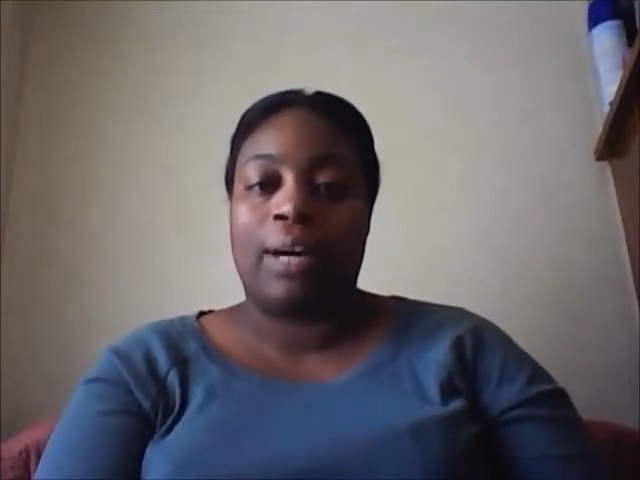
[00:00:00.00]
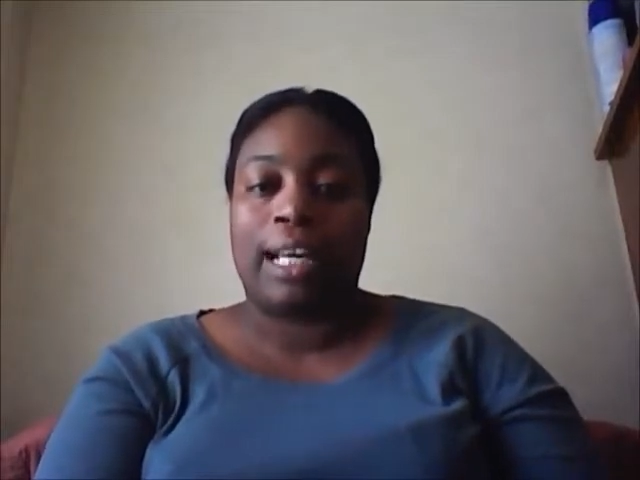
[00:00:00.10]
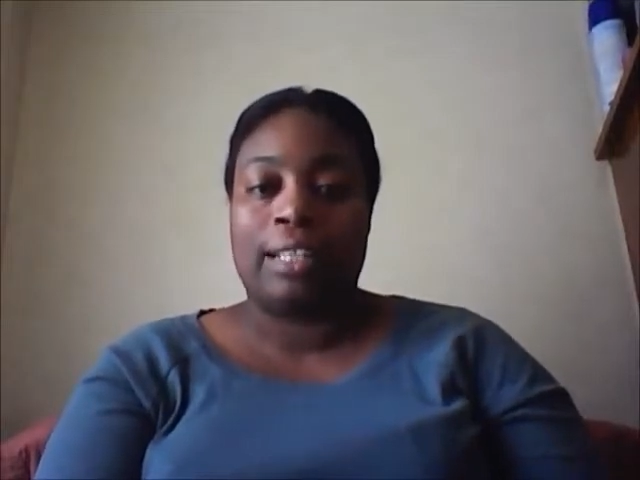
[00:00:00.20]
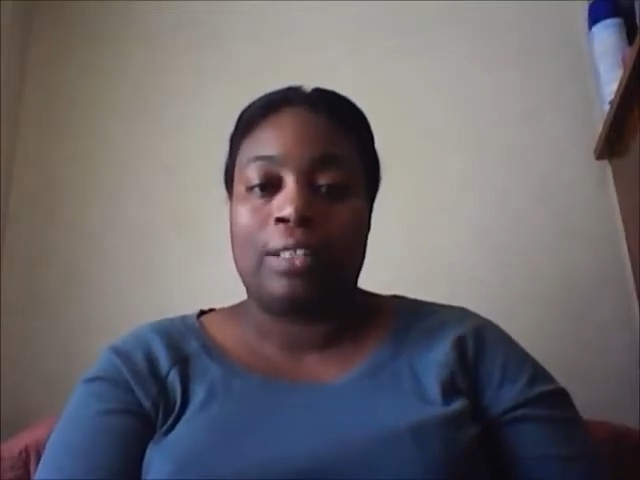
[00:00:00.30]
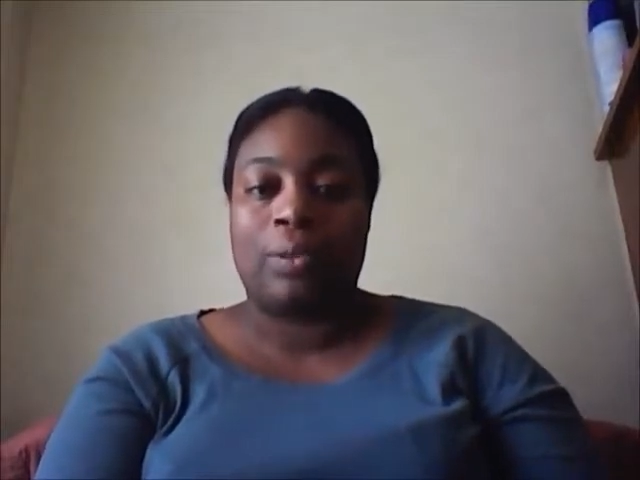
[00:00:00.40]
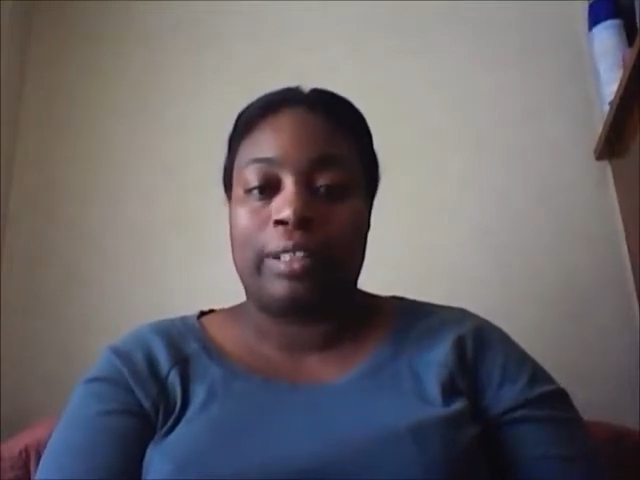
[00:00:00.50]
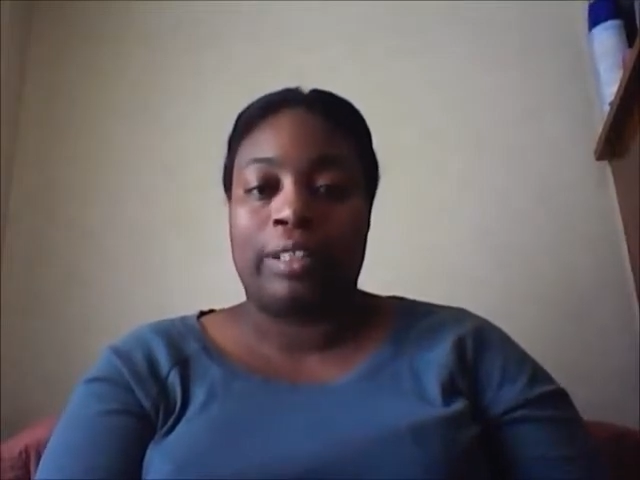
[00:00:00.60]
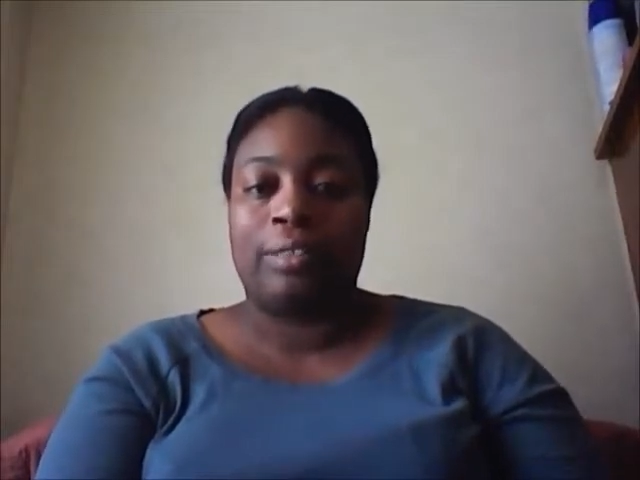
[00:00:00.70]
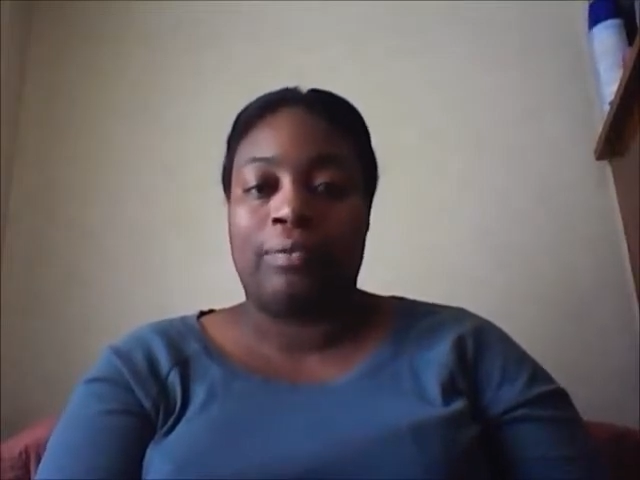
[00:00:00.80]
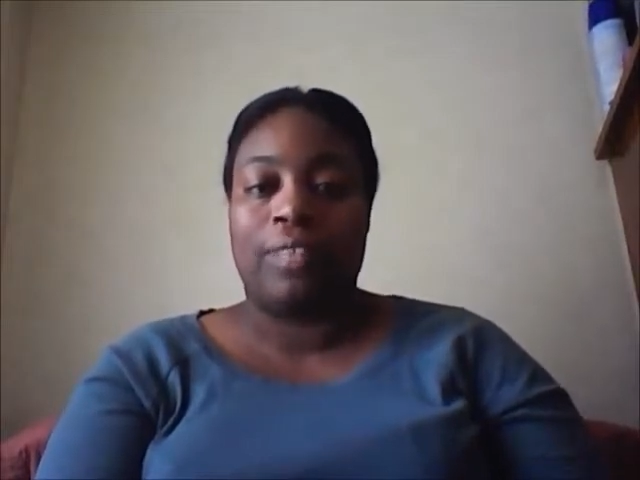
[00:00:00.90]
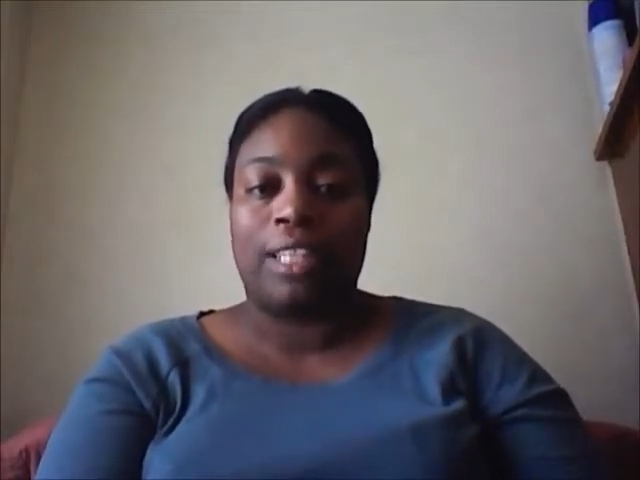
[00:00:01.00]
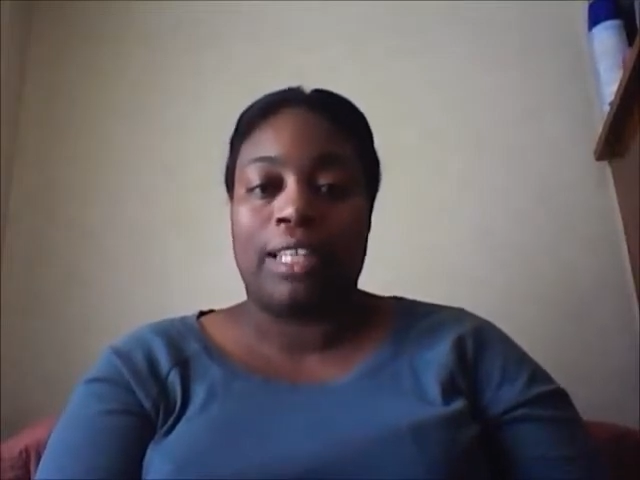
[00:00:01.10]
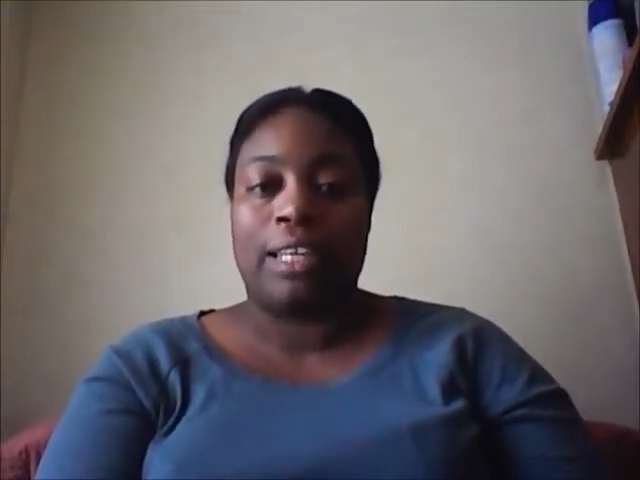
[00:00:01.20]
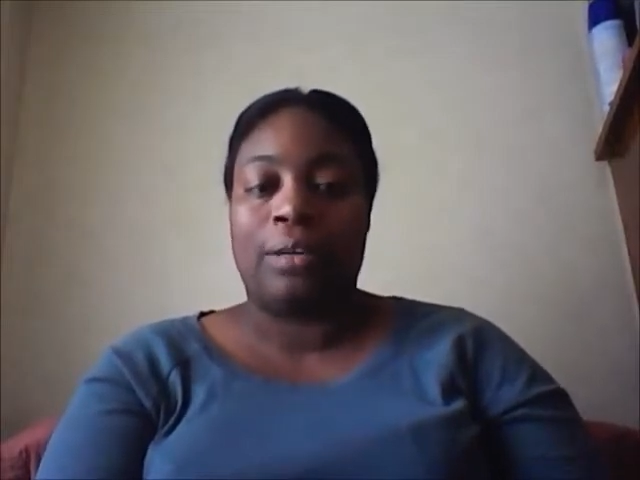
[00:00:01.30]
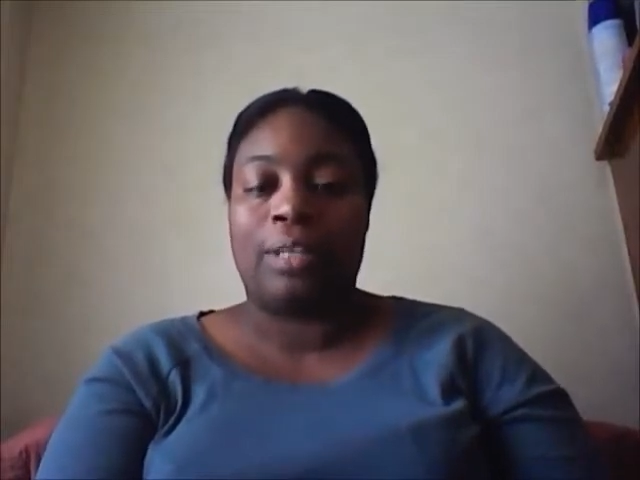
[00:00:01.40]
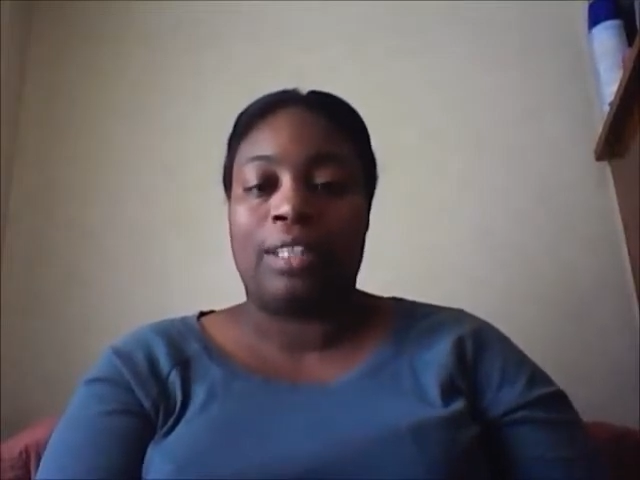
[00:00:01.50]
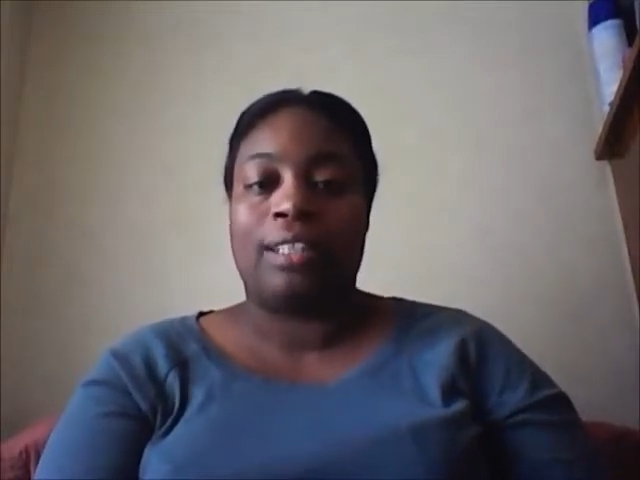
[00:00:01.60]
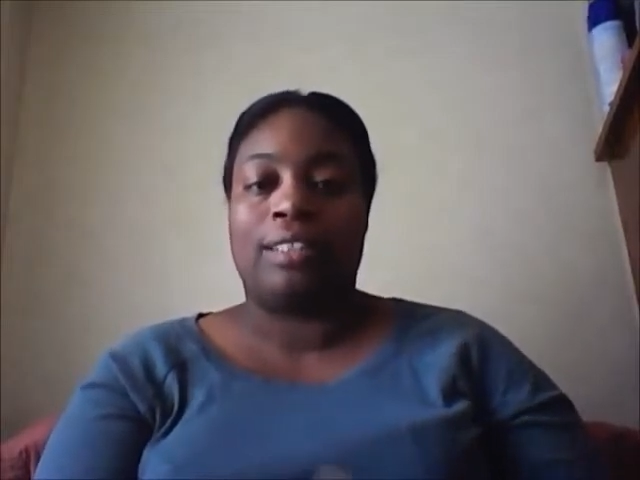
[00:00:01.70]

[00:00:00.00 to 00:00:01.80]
I can do a little video and then